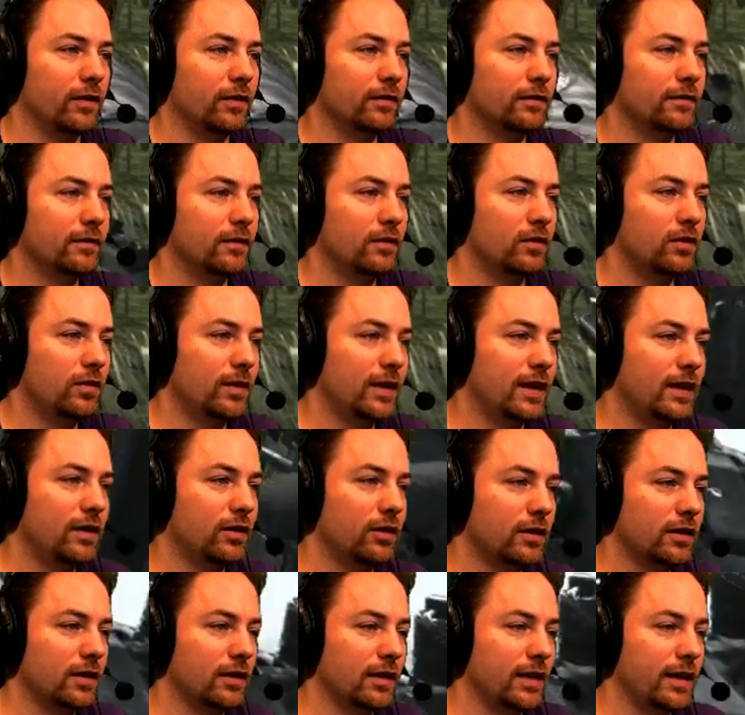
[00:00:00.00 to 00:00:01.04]
oh, hey,
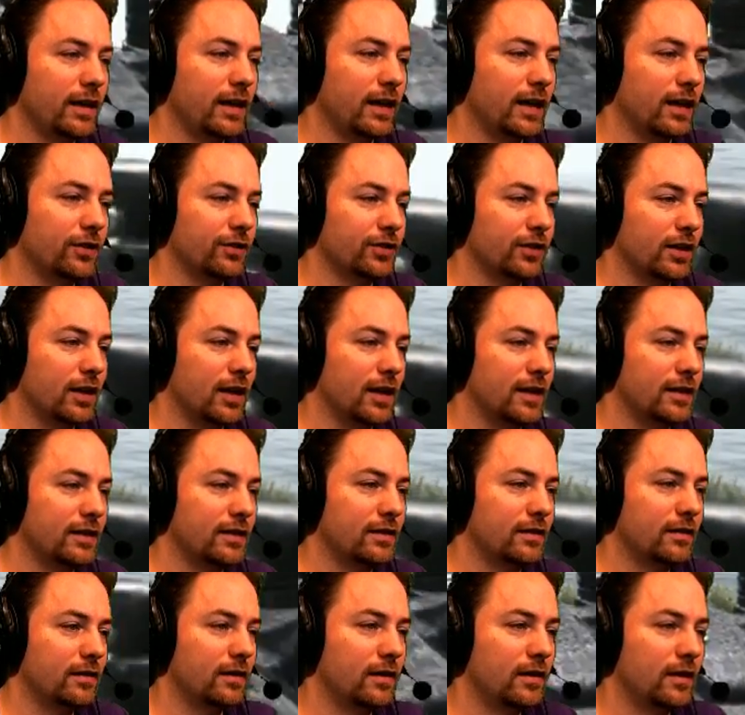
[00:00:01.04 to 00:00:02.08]
look, a lighthouse, guys.
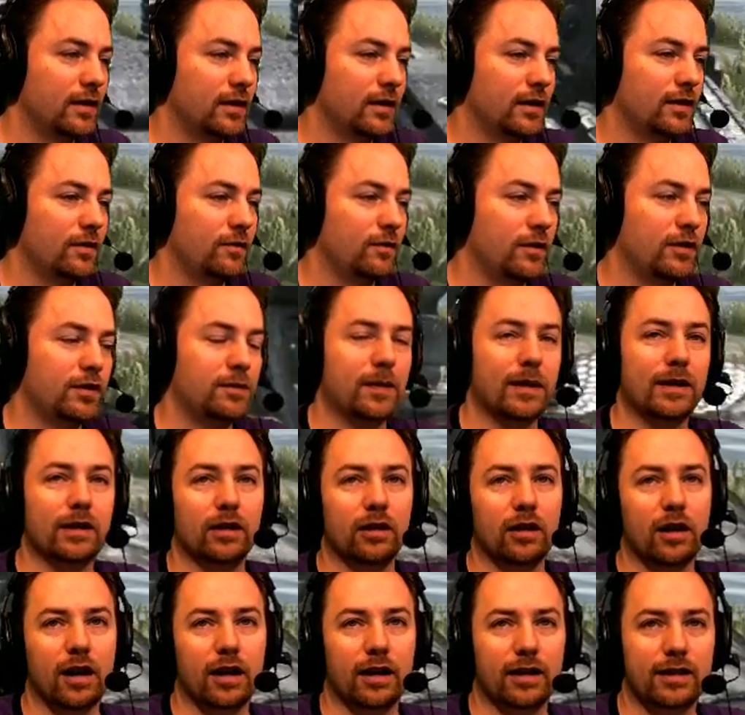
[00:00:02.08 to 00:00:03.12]
After really long. We spent a
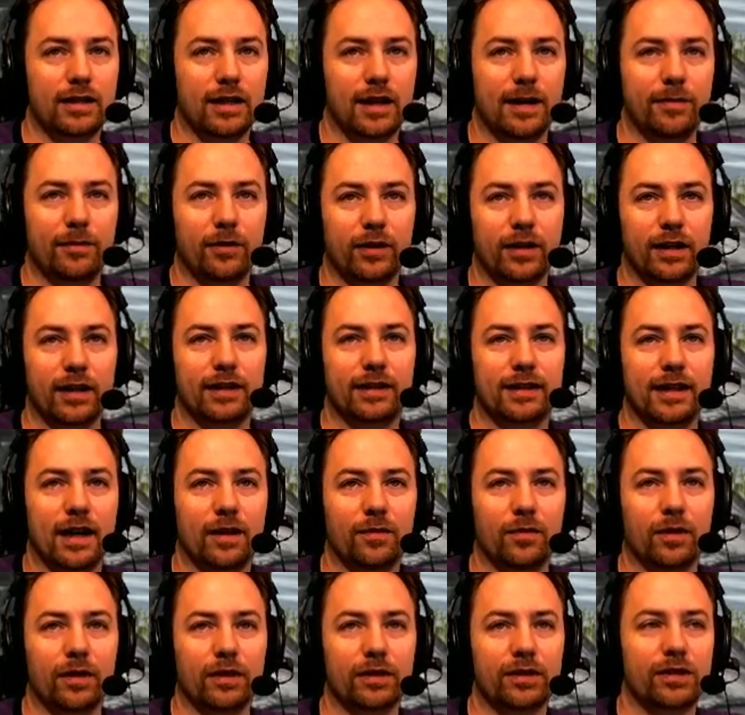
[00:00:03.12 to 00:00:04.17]
lot of time looking at that
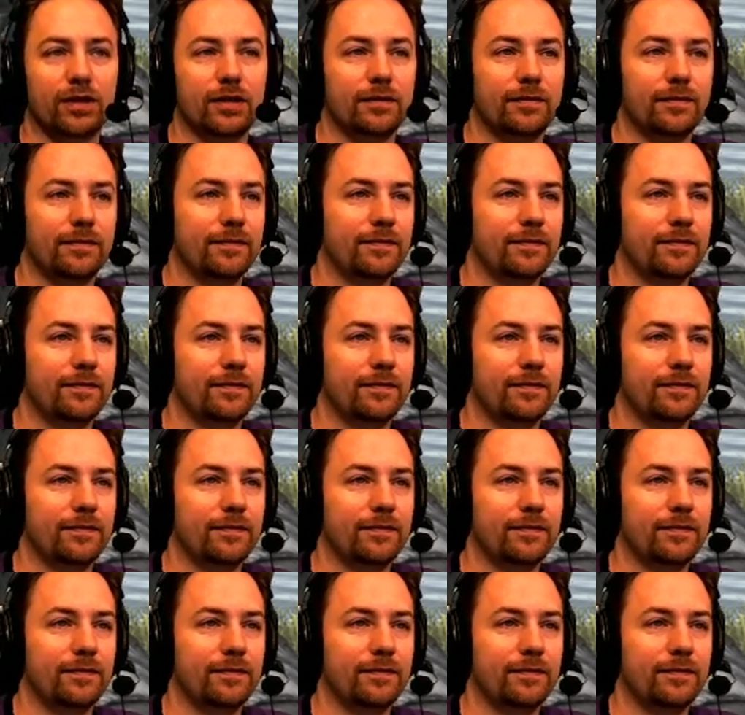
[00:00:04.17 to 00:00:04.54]
once.